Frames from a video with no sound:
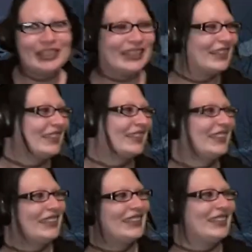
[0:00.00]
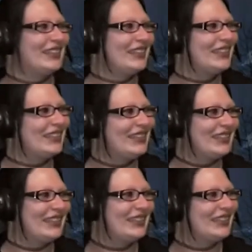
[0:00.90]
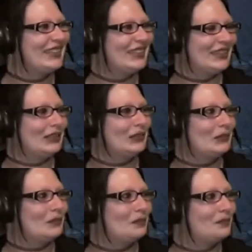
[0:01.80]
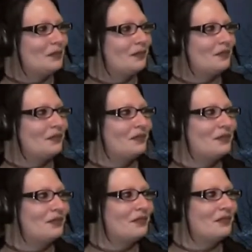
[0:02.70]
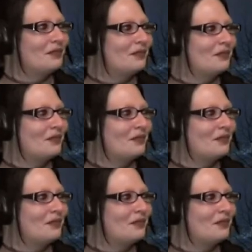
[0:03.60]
[no speech]